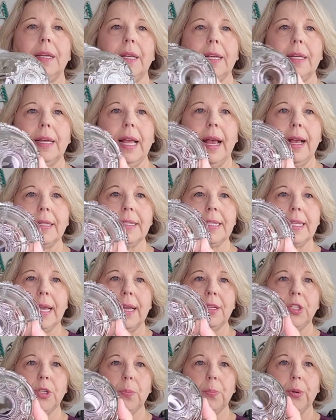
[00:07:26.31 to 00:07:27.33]
It has
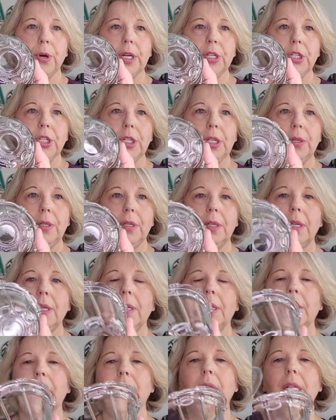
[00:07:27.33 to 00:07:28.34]
that depression
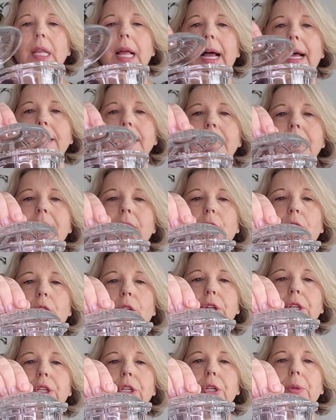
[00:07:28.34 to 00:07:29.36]
glass
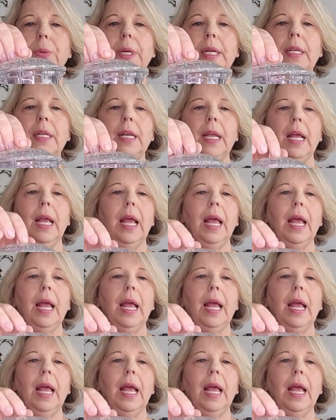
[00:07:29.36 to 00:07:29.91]
look to it,